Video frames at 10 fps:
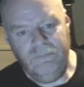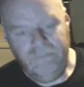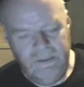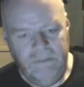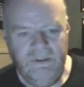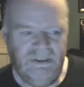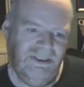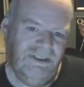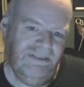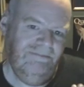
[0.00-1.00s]

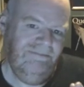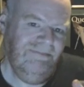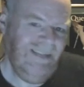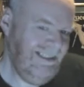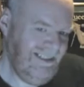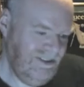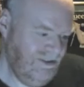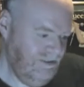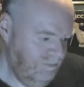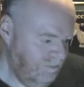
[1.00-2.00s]
much like that
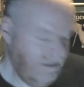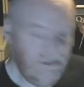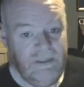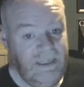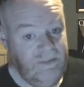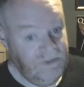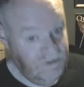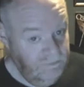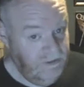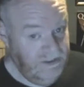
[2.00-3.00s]
song. They do like it for
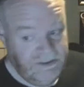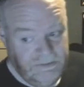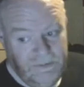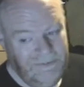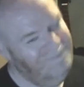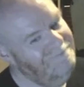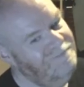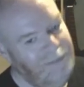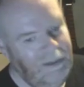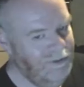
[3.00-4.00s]
some reasons, but from
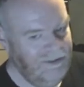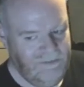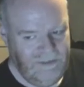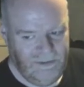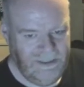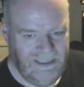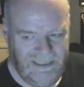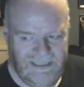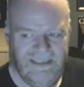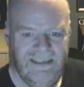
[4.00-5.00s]
my point of view,
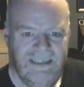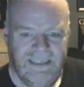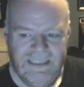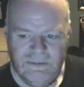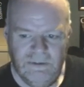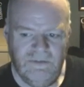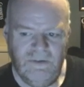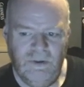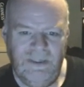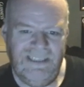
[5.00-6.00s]
it's one of
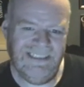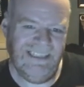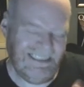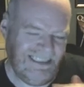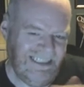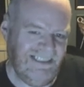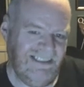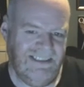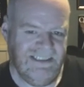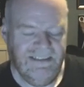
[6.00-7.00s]
Queen's lesser
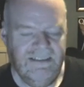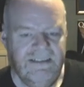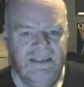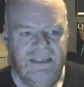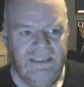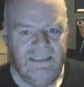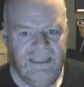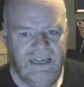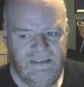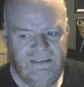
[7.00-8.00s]
hits
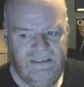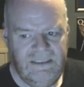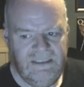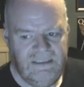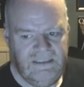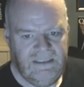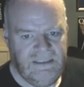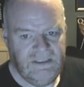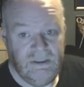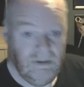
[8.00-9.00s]
that I think
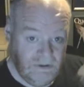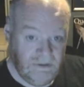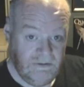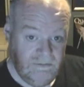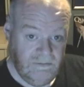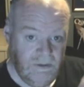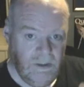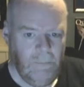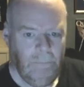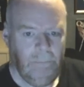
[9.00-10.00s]
is good,
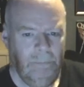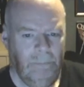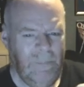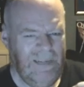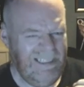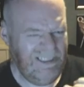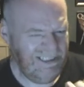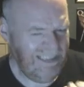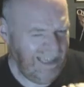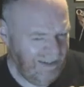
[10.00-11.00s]
where it
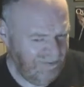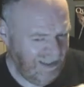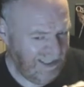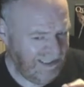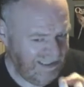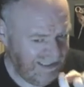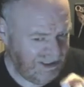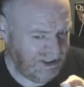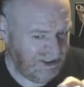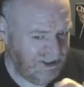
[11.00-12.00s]
doesn't have that
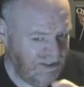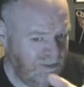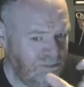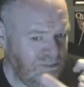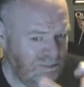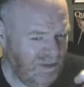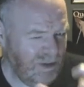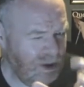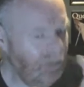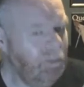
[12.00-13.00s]
niche of a
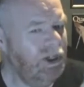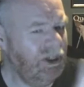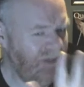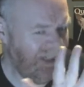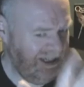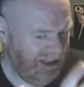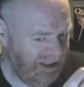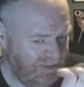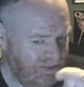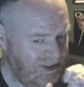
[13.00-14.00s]
Mercury kind
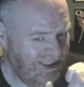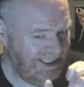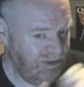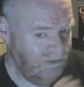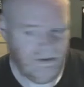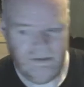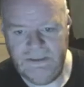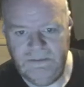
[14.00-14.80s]
of sound to it.